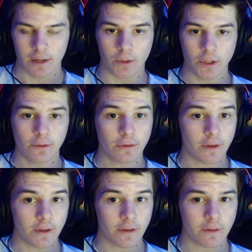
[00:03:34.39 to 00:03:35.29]
We used
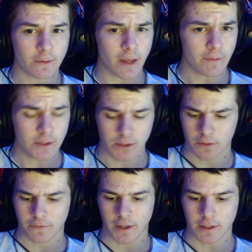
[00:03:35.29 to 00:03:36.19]
7 to
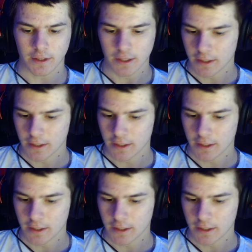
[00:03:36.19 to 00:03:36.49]
defend it.